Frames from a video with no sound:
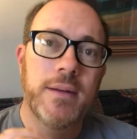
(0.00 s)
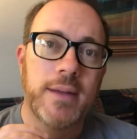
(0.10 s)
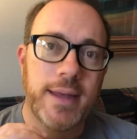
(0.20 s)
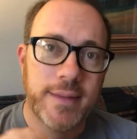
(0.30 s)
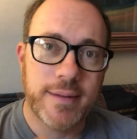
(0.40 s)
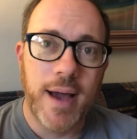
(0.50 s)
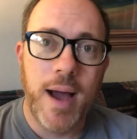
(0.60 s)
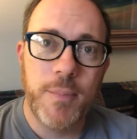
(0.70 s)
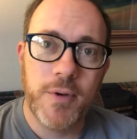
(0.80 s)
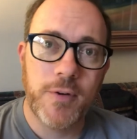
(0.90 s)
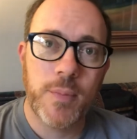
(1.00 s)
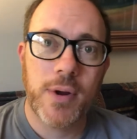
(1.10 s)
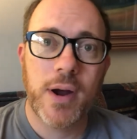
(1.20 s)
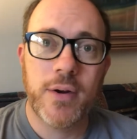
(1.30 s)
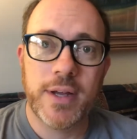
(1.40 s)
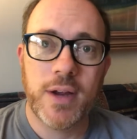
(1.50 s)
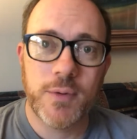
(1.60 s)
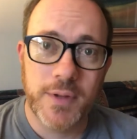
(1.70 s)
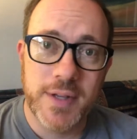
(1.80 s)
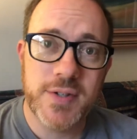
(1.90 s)
at the top of our priority our
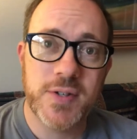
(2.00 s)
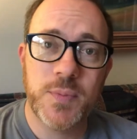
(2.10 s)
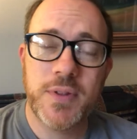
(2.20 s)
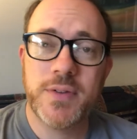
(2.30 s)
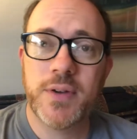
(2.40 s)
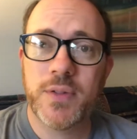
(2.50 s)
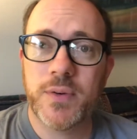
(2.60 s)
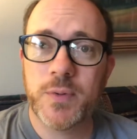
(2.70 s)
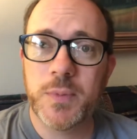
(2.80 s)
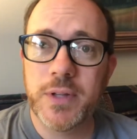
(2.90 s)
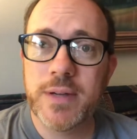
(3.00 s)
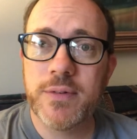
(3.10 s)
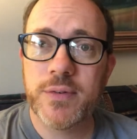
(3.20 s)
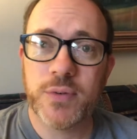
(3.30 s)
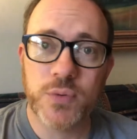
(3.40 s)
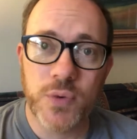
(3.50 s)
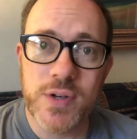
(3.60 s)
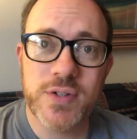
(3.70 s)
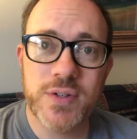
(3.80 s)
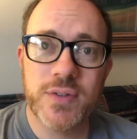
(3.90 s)
relationship with each other as believers, as
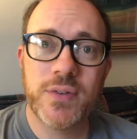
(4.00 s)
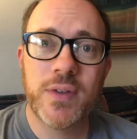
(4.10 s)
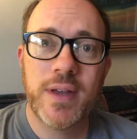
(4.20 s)
Christians,